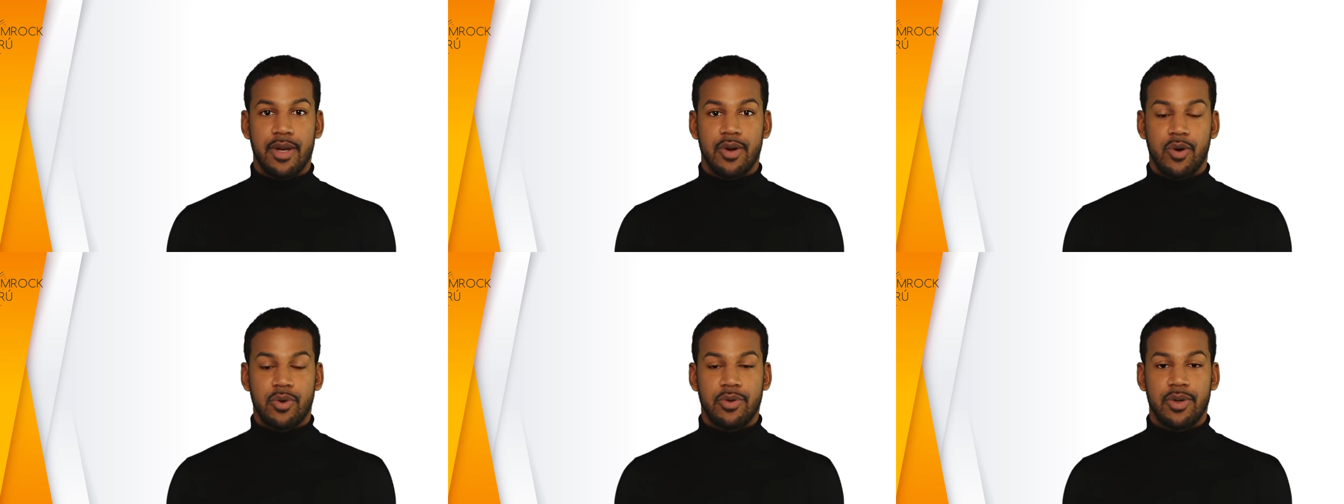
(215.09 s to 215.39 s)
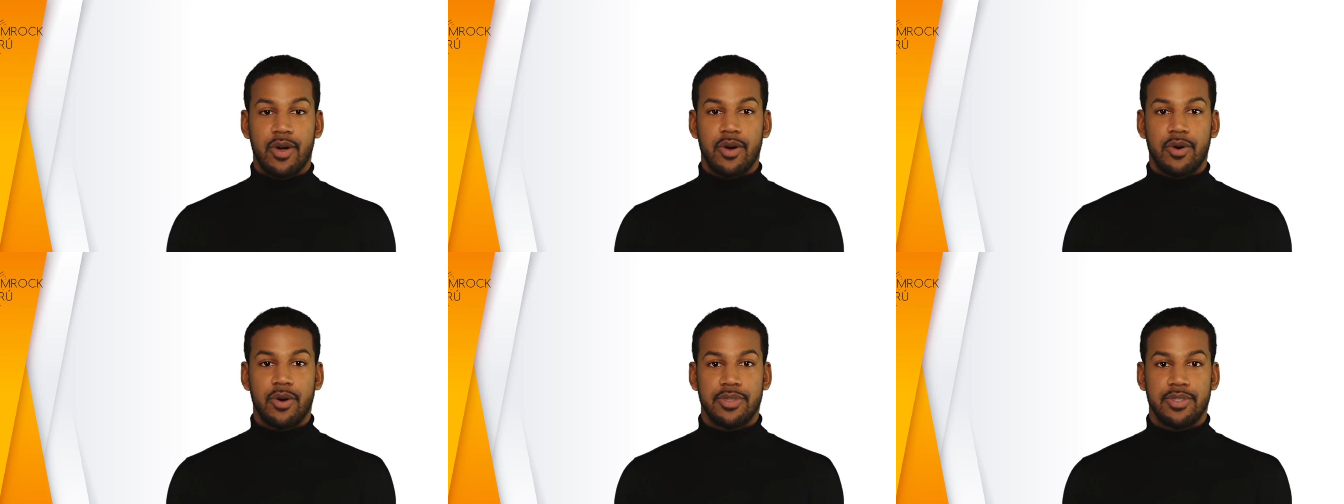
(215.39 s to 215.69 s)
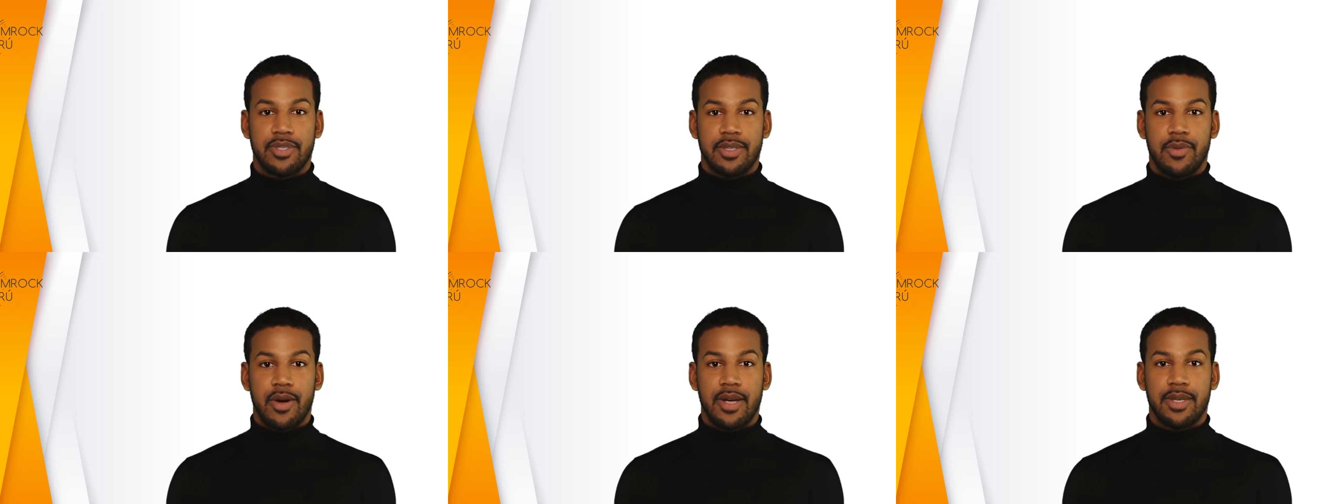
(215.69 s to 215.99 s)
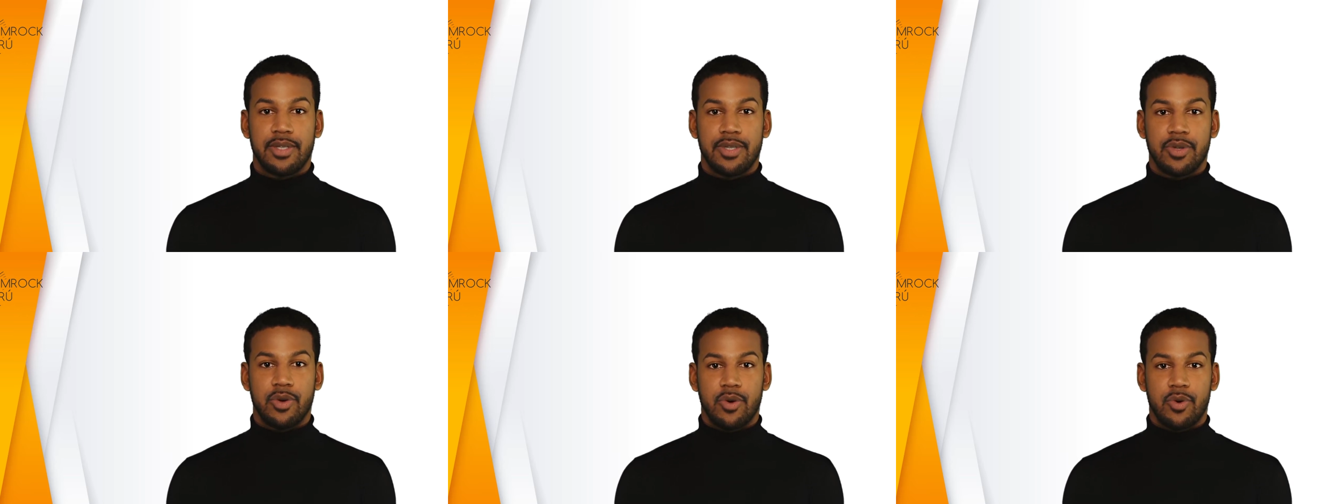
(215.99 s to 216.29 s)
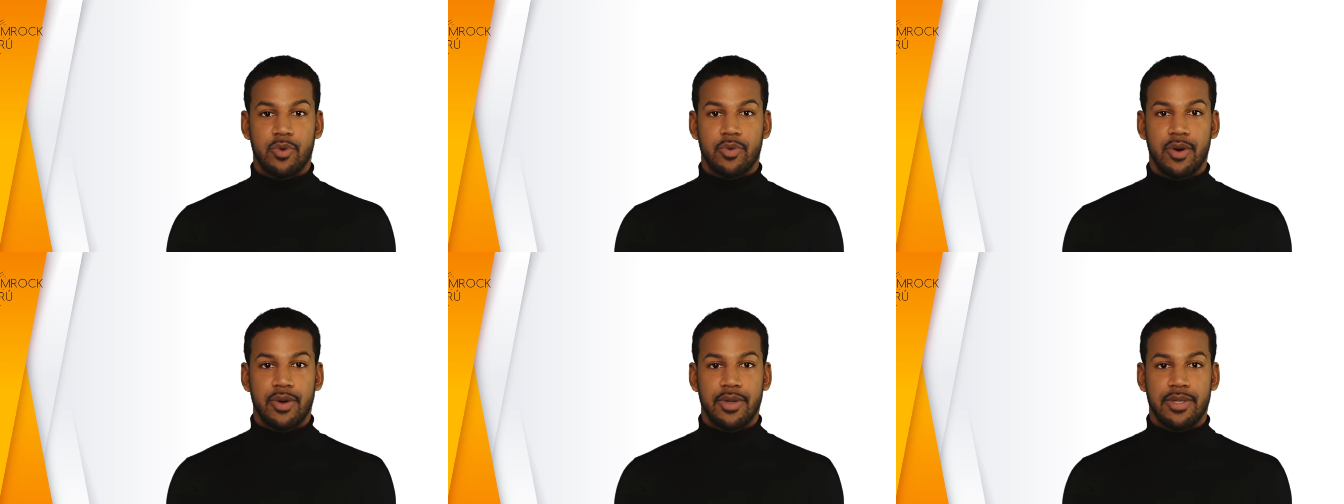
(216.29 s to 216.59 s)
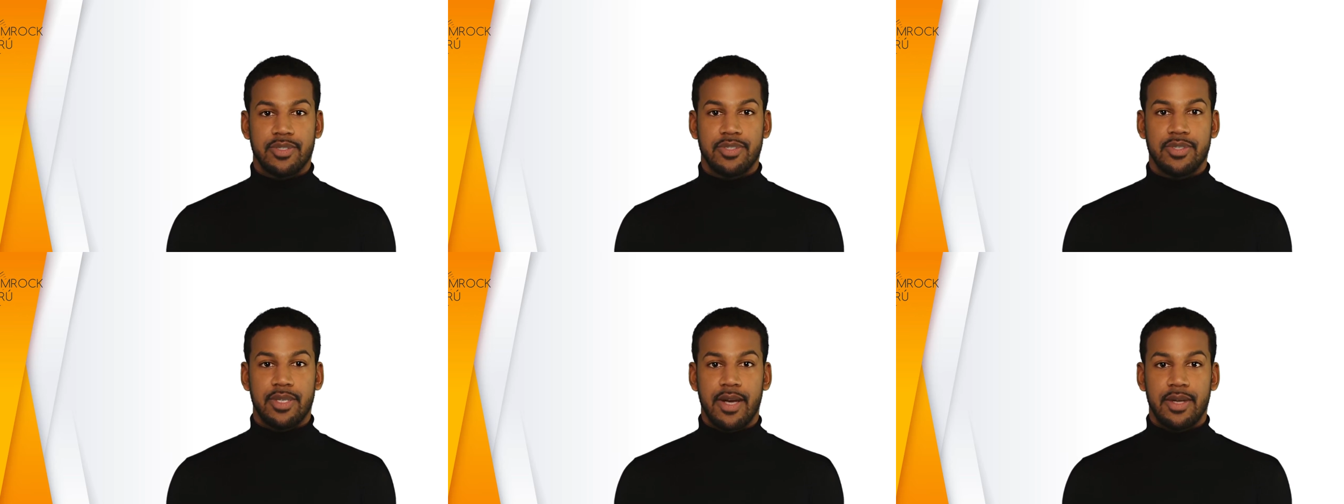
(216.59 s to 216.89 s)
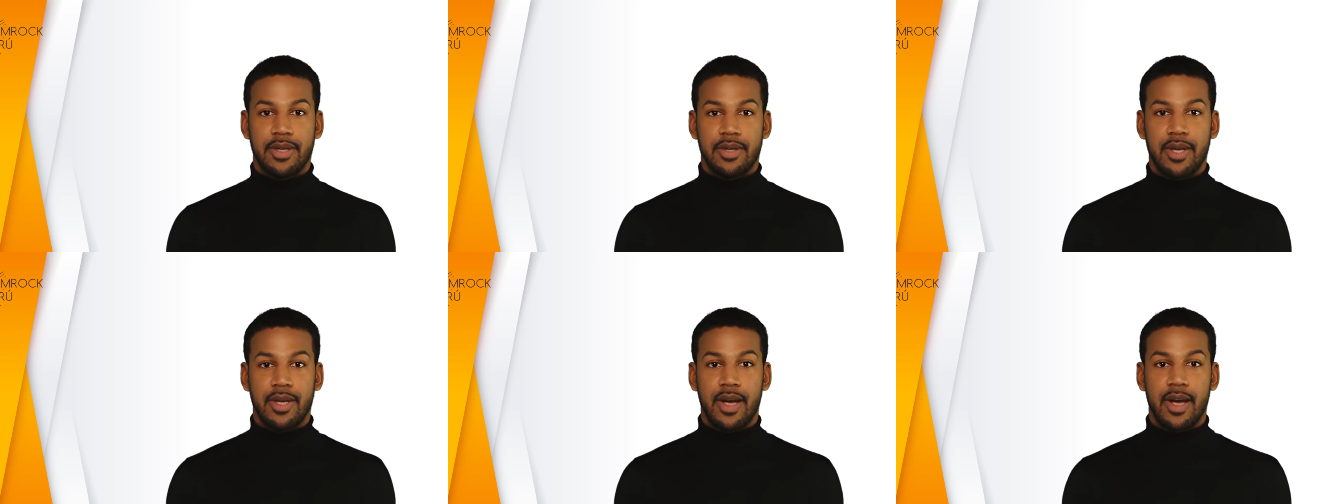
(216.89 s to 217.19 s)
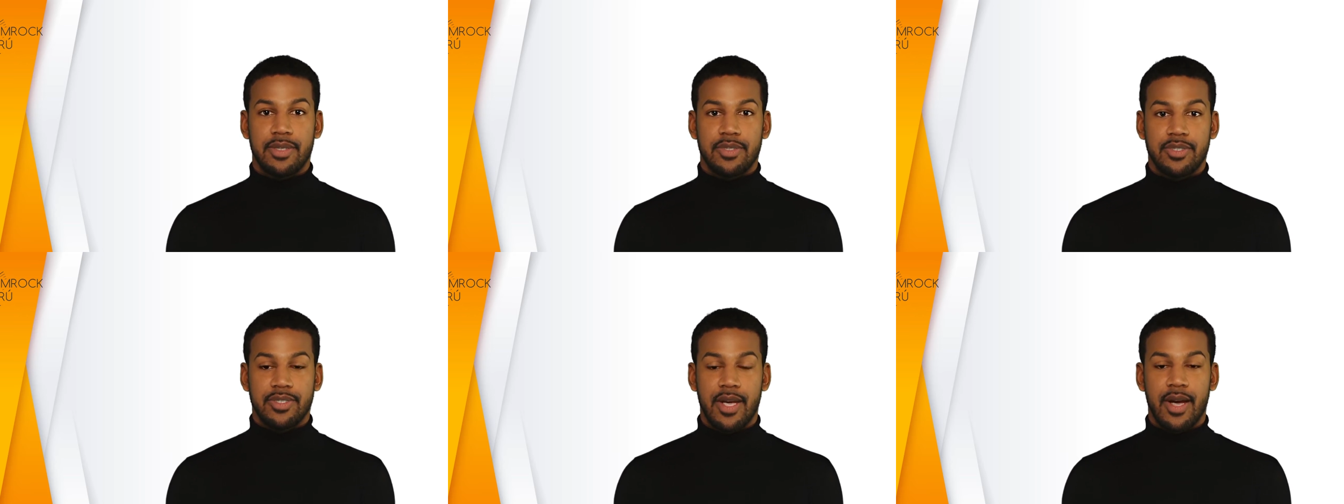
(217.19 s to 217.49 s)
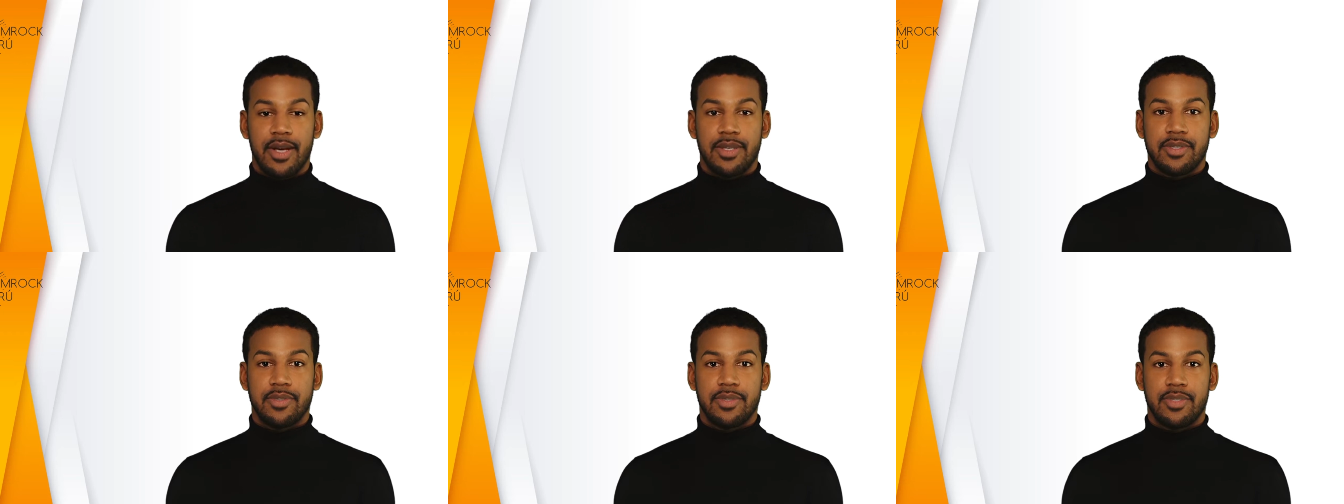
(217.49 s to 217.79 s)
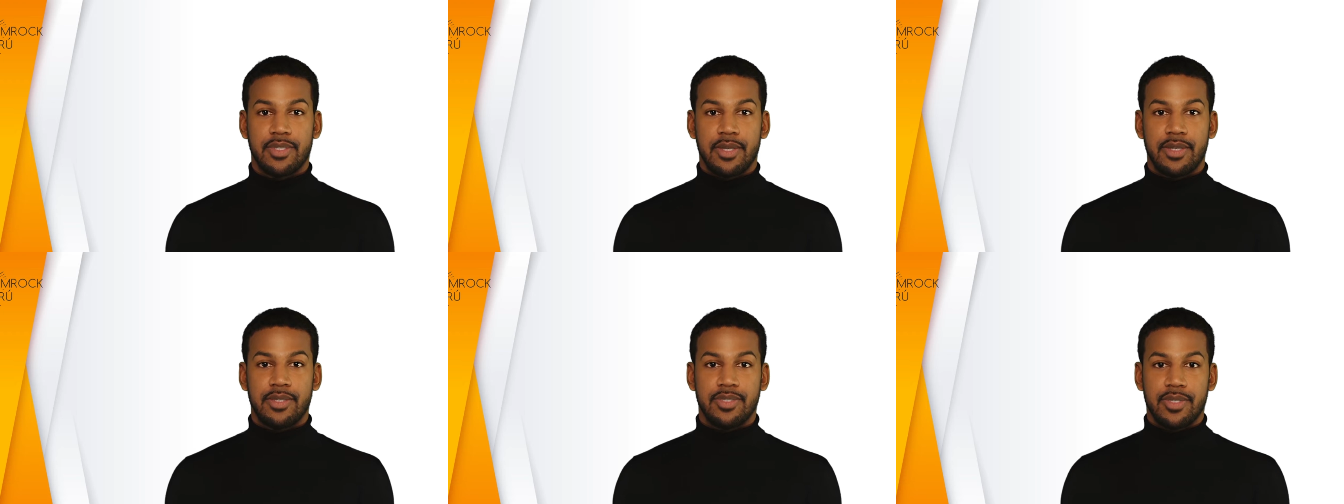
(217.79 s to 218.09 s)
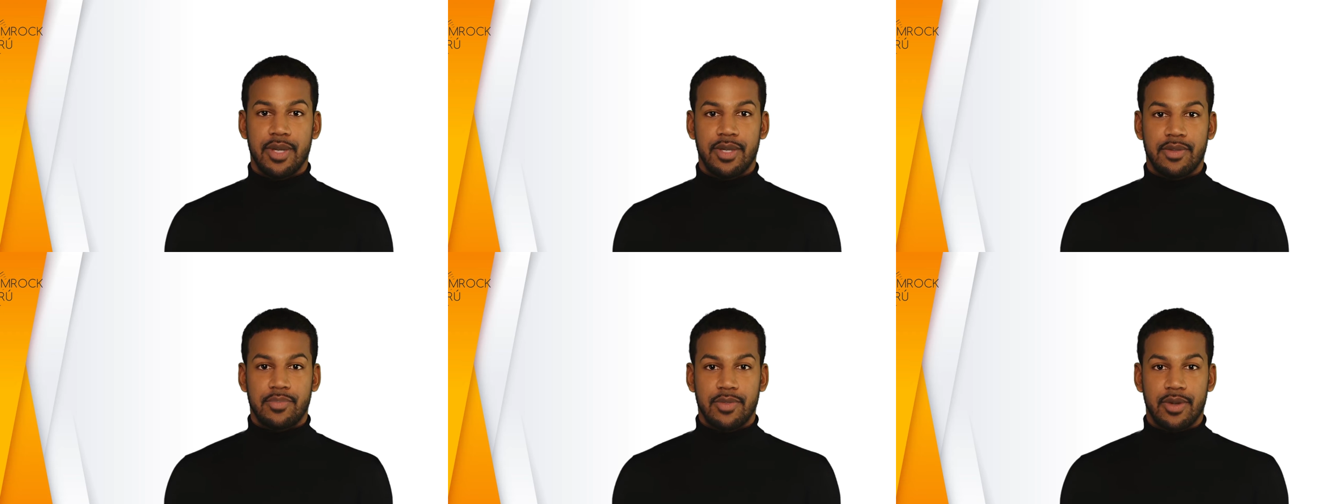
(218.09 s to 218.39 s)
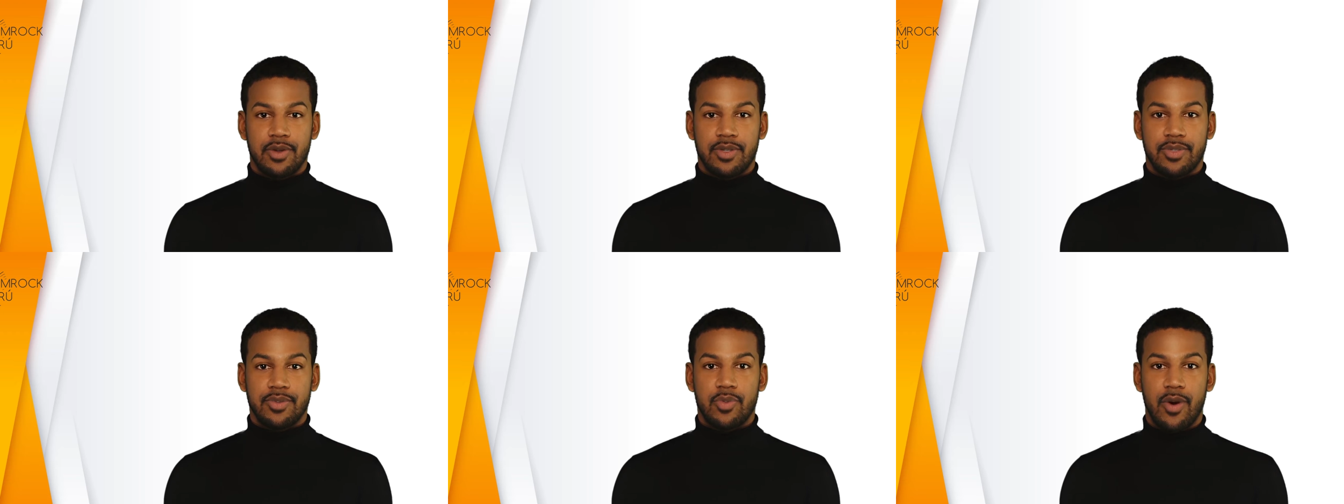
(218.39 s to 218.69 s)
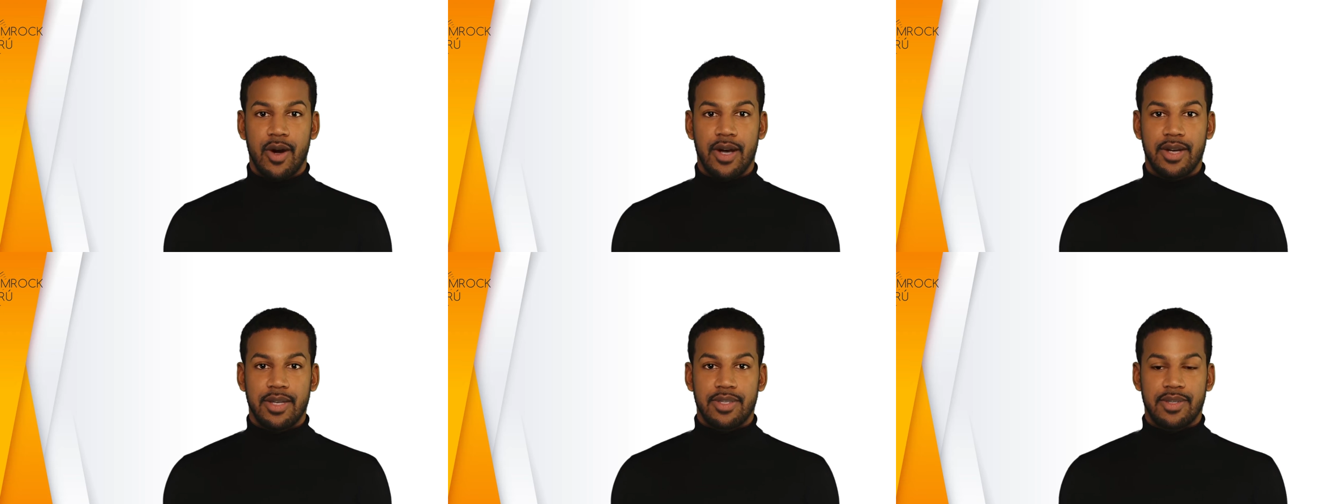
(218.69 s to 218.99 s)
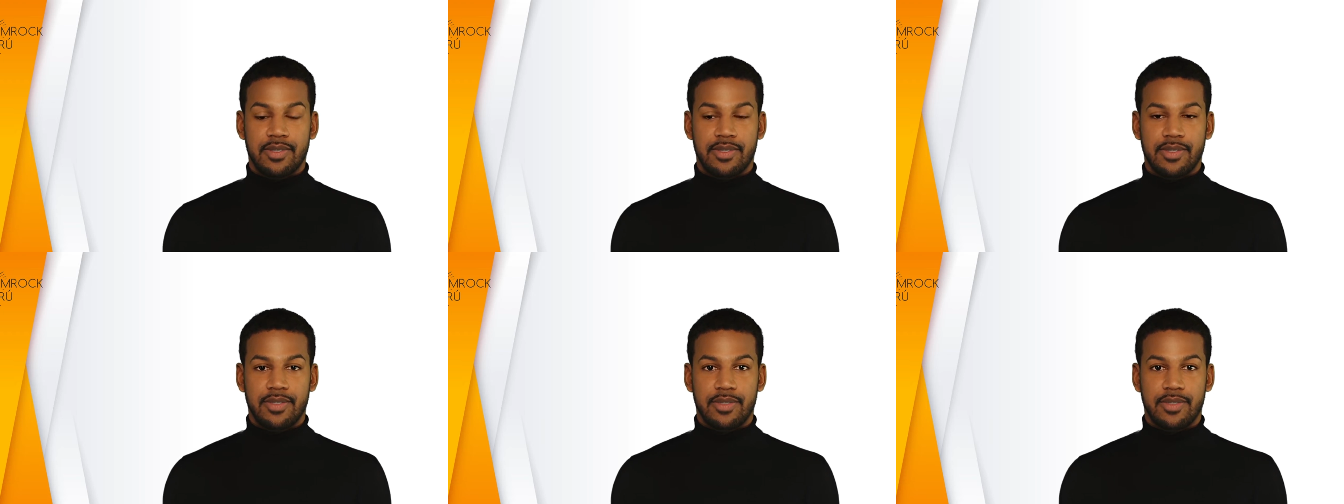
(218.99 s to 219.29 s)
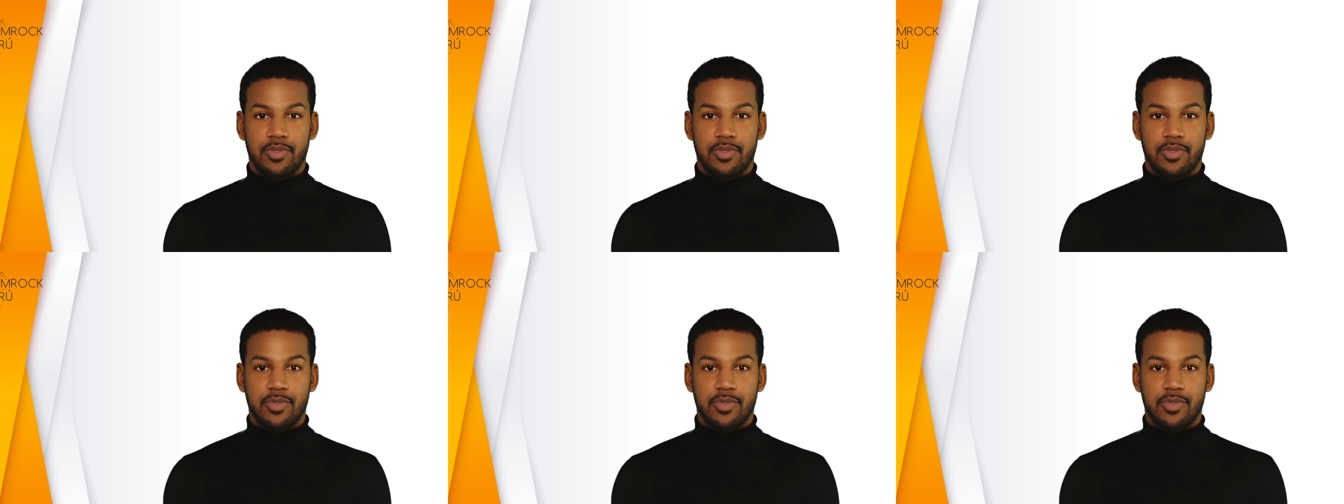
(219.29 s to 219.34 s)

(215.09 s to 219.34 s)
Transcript: that all the hearts in my kilo are at a standardized size of 6 centimeters wide.